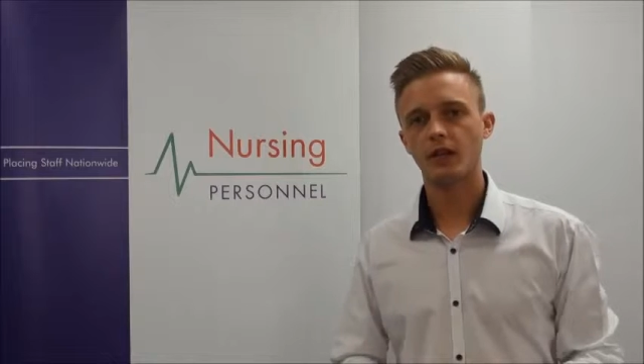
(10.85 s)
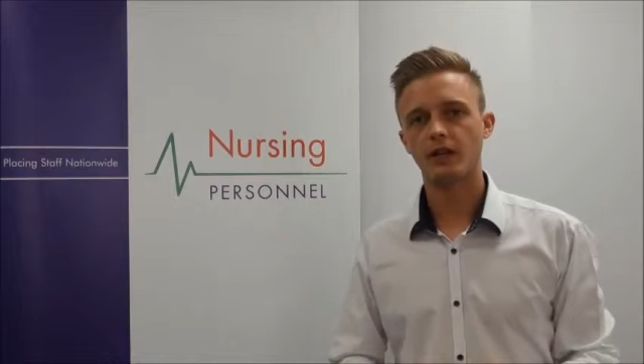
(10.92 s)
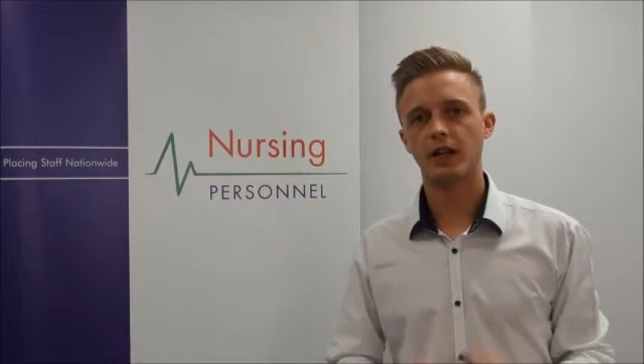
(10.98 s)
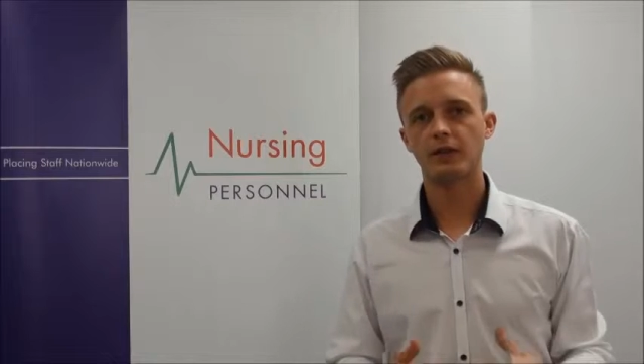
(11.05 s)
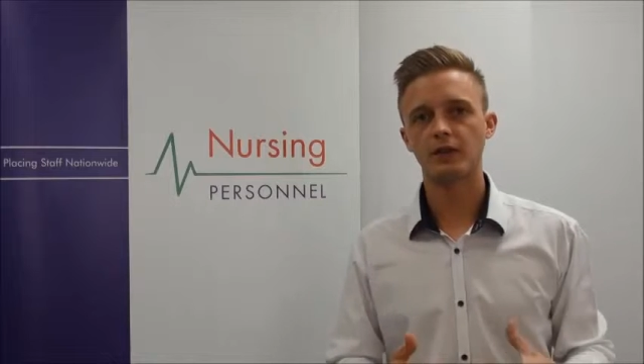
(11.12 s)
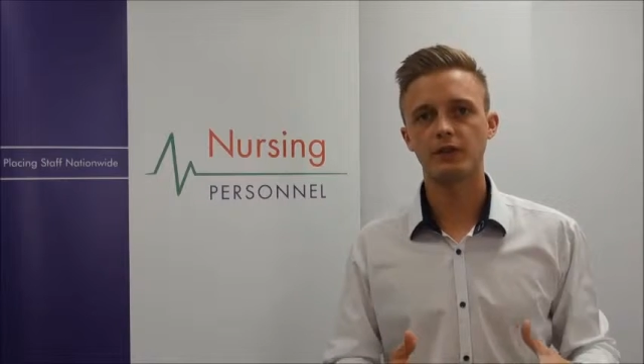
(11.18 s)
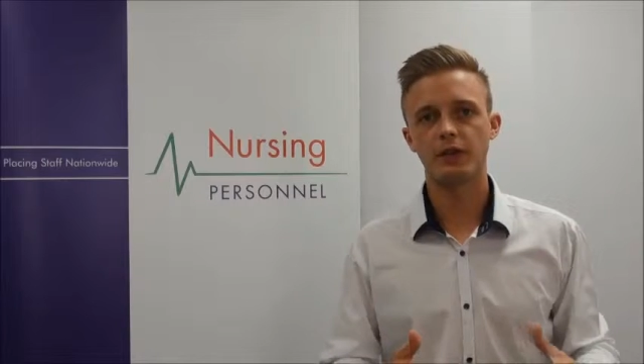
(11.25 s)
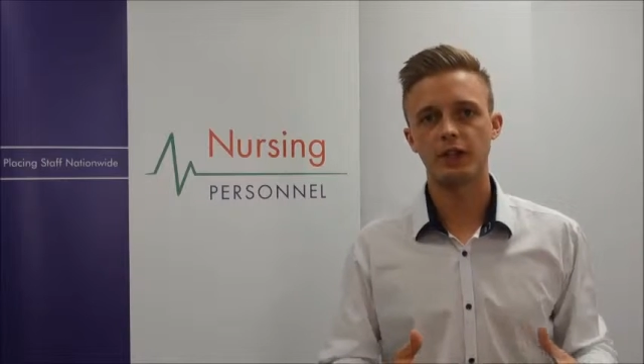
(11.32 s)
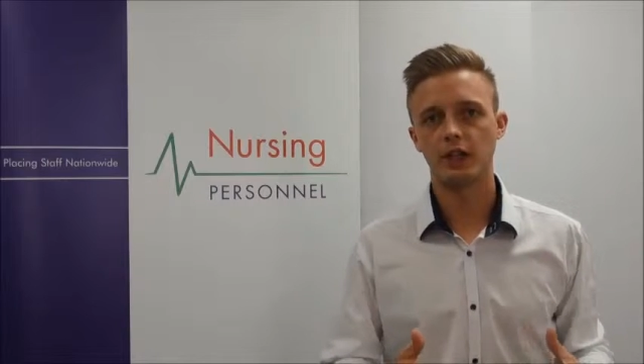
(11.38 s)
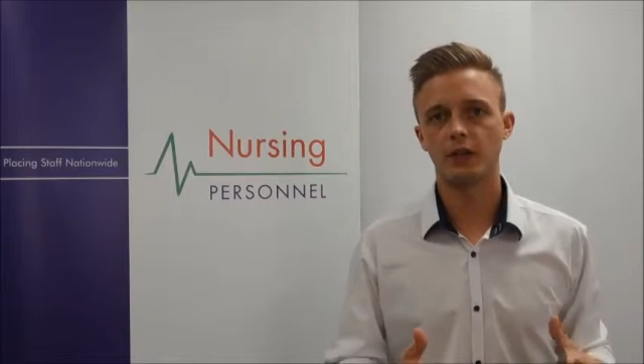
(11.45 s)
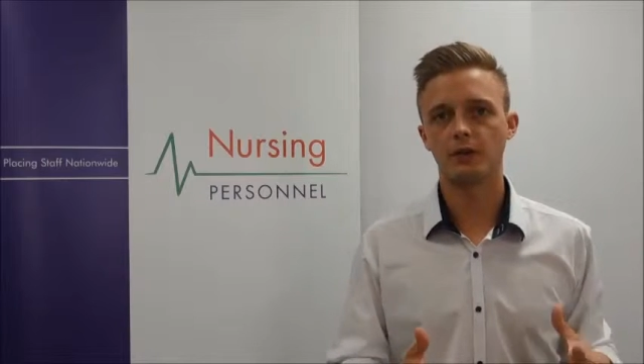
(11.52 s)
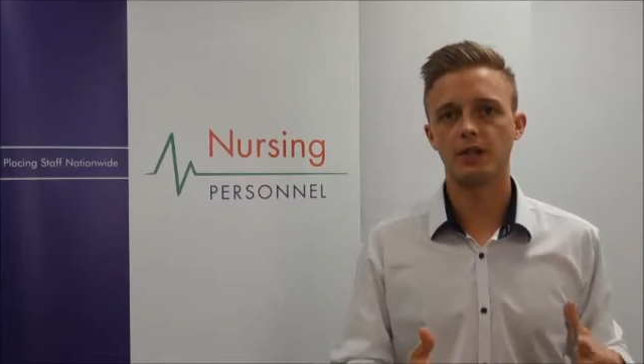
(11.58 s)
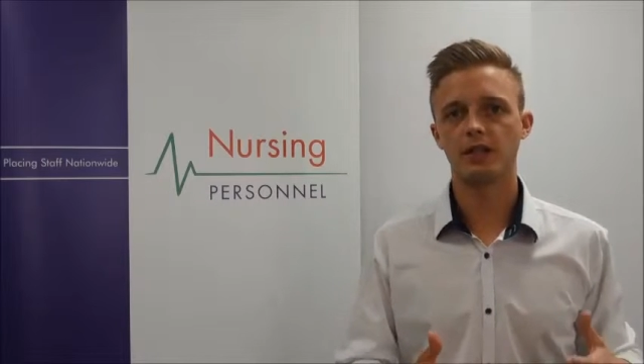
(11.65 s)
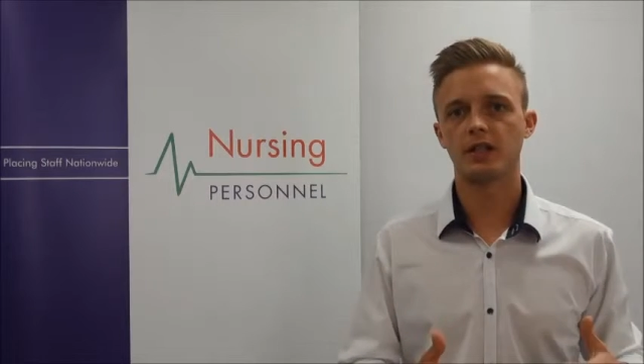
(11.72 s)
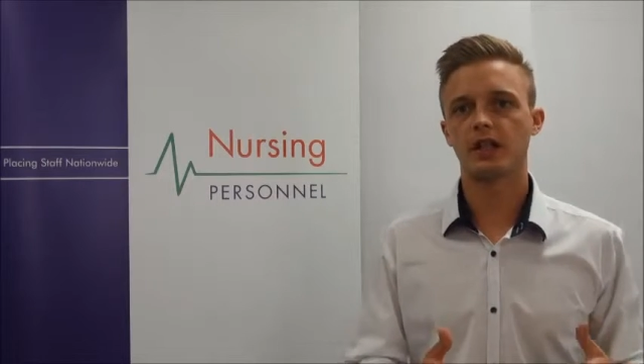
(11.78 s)
Now this
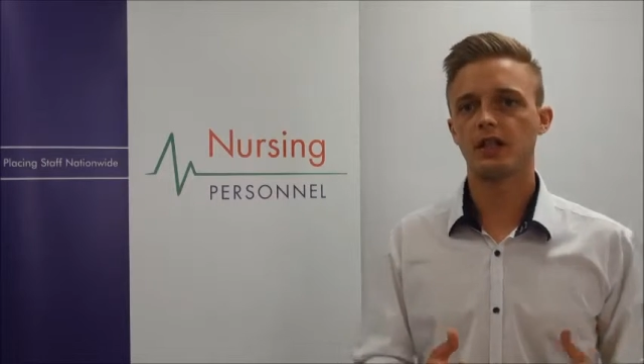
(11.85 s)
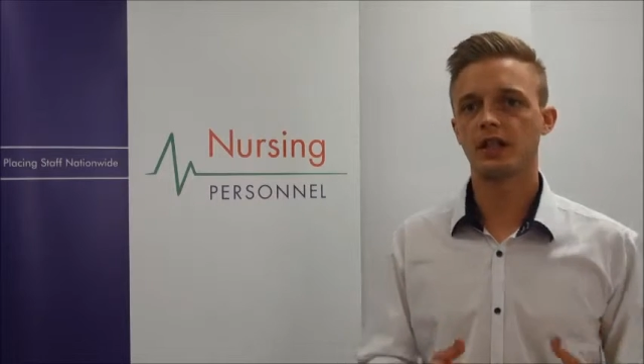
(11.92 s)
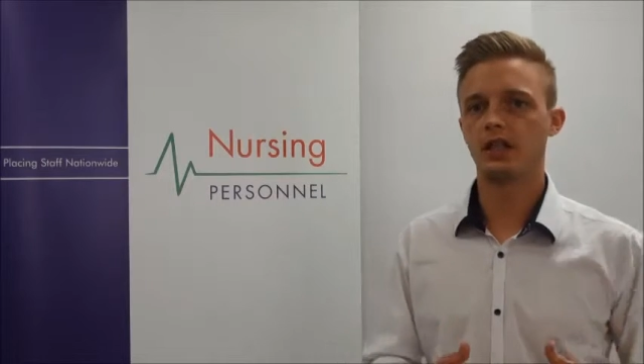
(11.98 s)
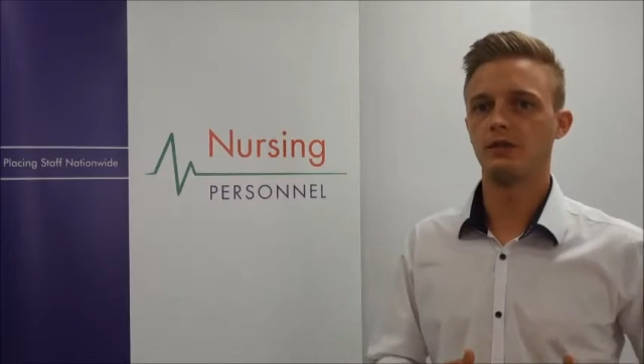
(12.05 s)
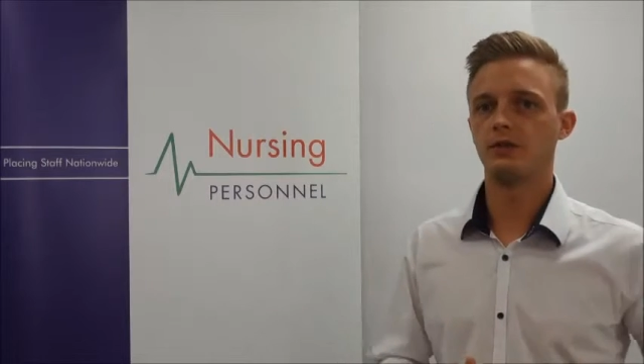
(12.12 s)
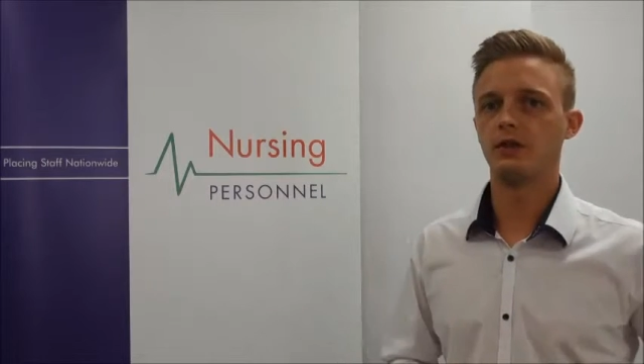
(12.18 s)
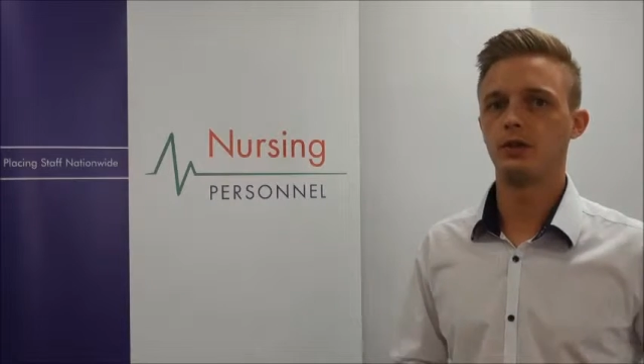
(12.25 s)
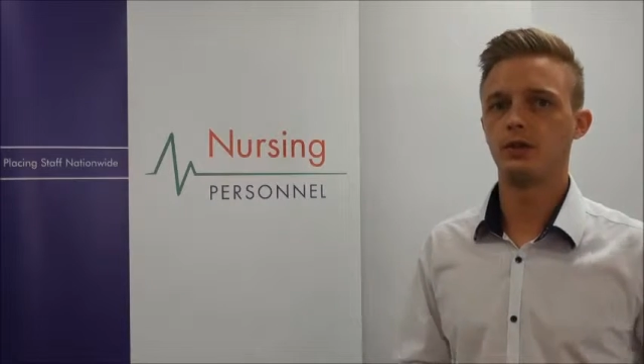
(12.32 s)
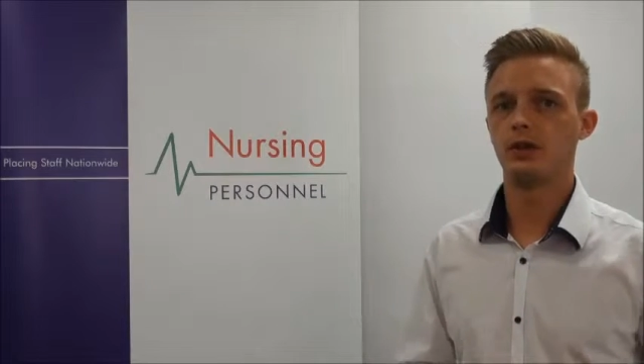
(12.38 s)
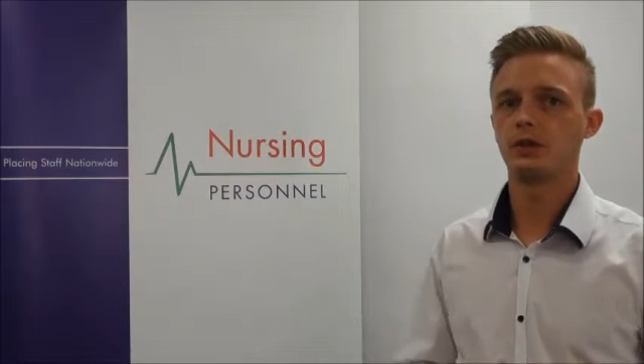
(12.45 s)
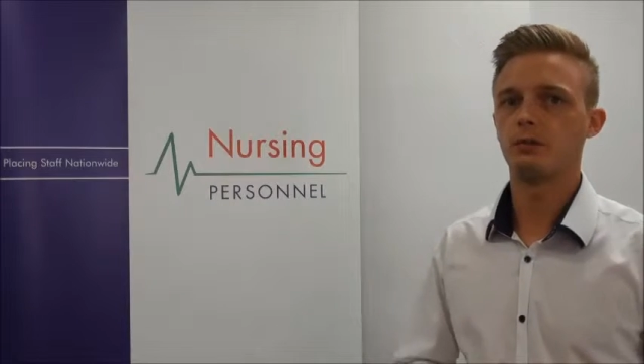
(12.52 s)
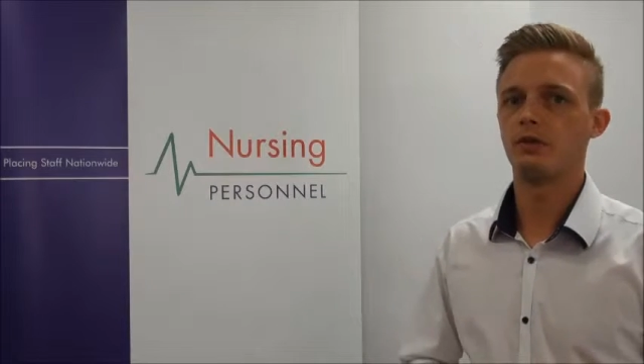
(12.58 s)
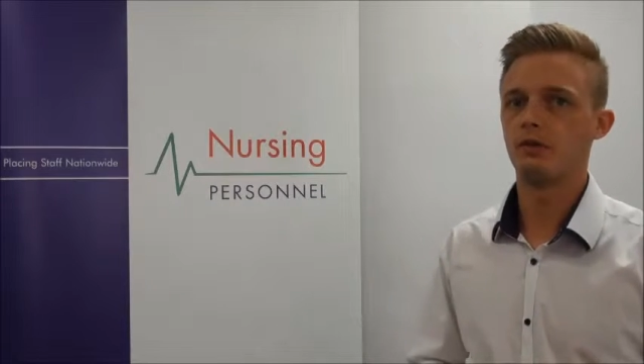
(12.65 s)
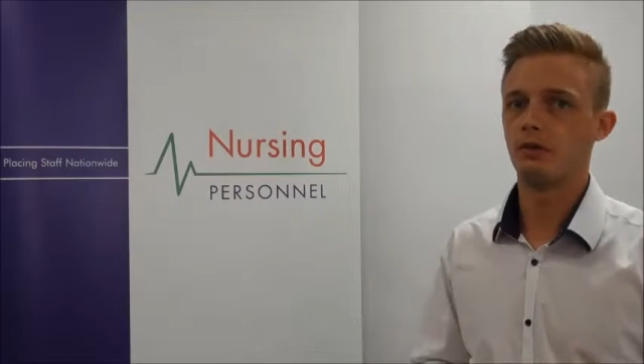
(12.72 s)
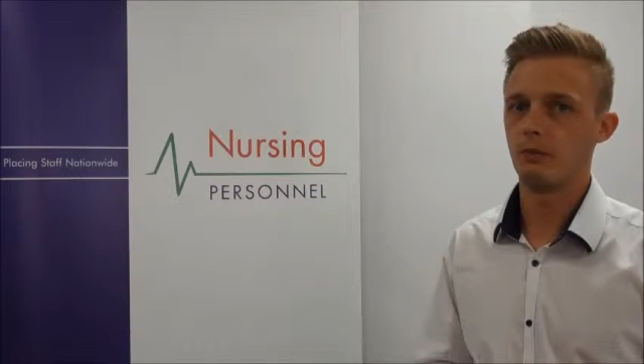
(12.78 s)
video is going to give you
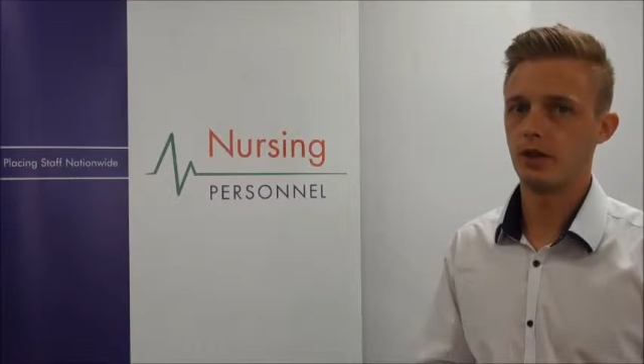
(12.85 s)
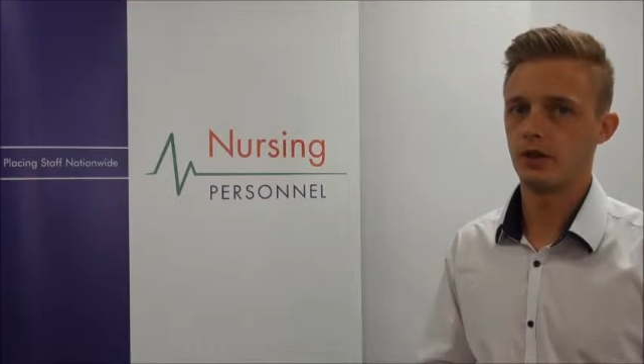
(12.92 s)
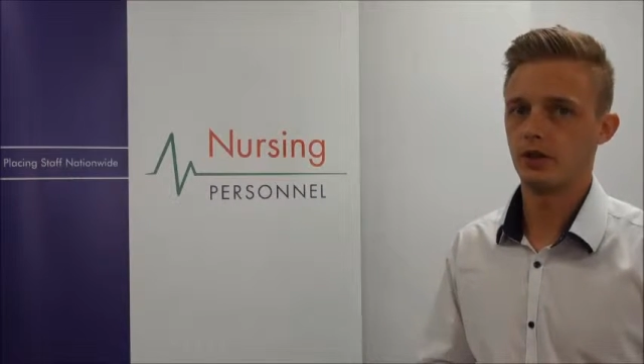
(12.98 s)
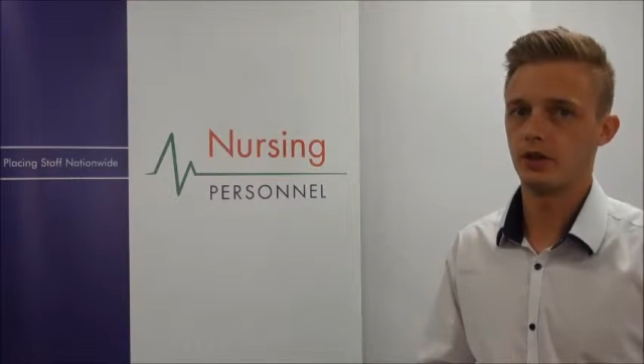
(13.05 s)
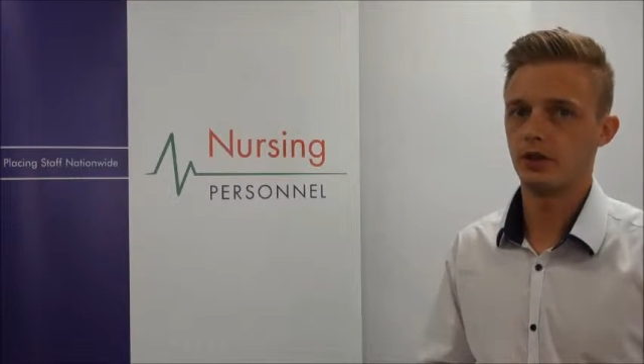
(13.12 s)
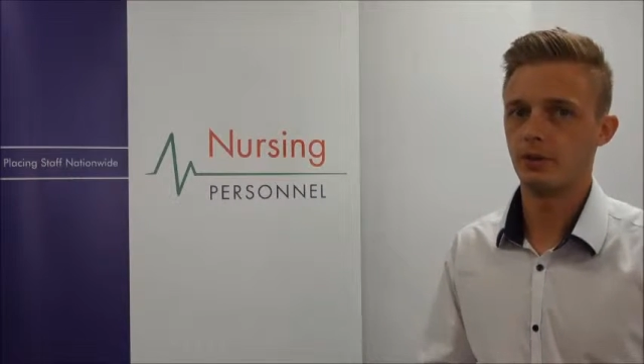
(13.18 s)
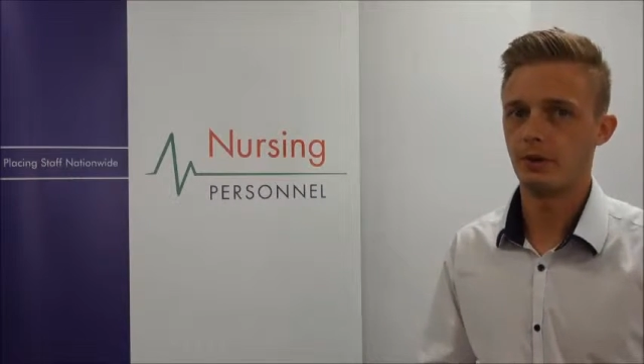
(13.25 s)
some information